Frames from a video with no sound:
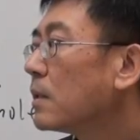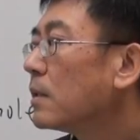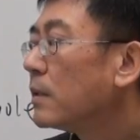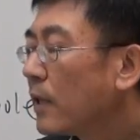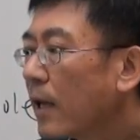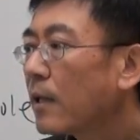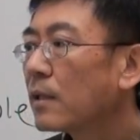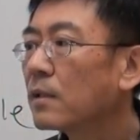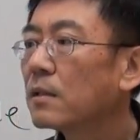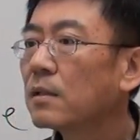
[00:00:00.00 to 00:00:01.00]

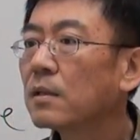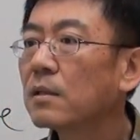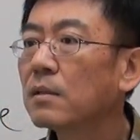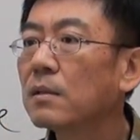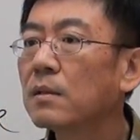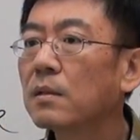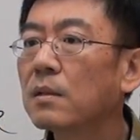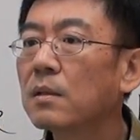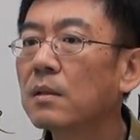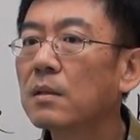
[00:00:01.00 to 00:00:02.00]
then
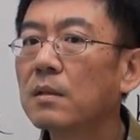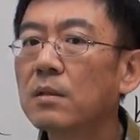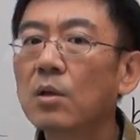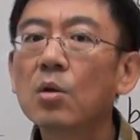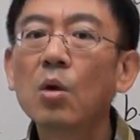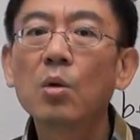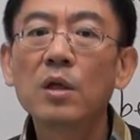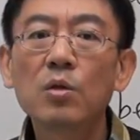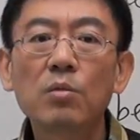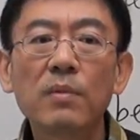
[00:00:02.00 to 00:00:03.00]
the court
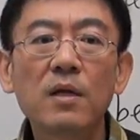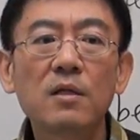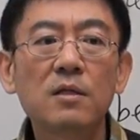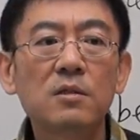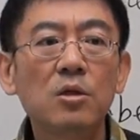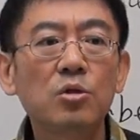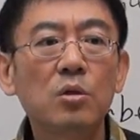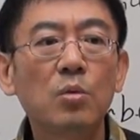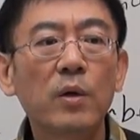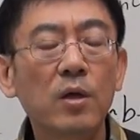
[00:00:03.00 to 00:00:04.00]
need to make a
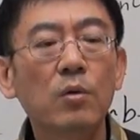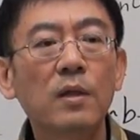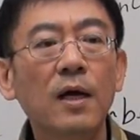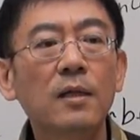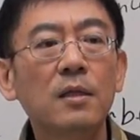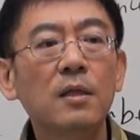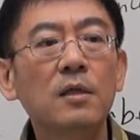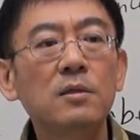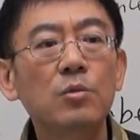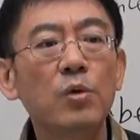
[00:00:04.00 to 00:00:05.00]
decision whether or not
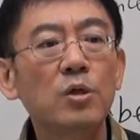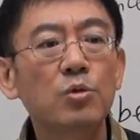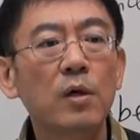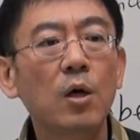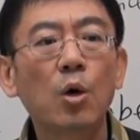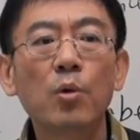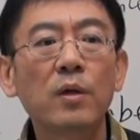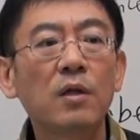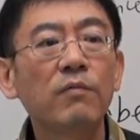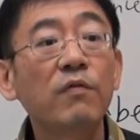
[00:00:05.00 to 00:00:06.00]
this restaurant
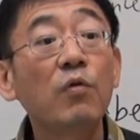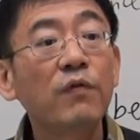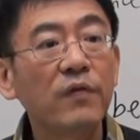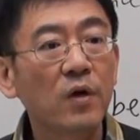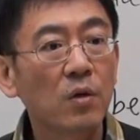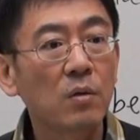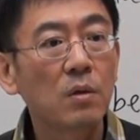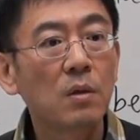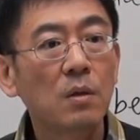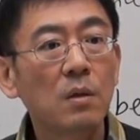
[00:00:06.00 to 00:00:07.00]
already fulfilled.
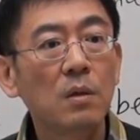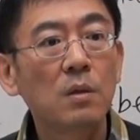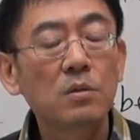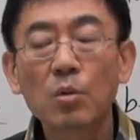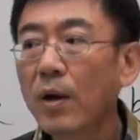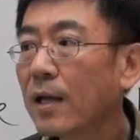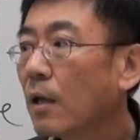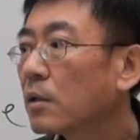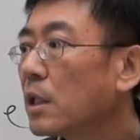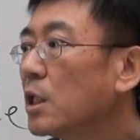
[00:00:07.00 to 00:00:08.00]
So right
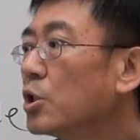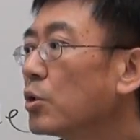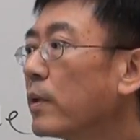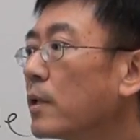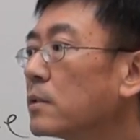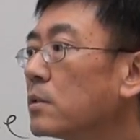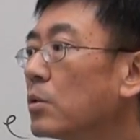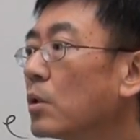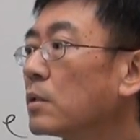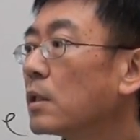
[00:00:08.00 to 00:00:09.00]
now the issue is,
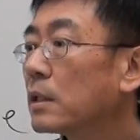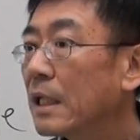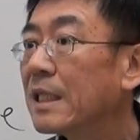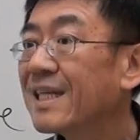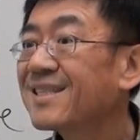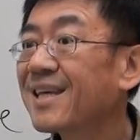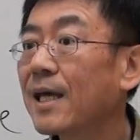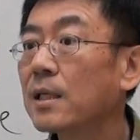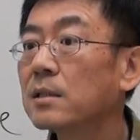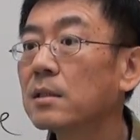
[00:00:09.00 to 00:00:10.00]
that in this
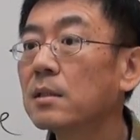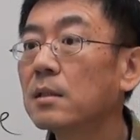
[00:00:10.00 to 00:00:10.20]
case,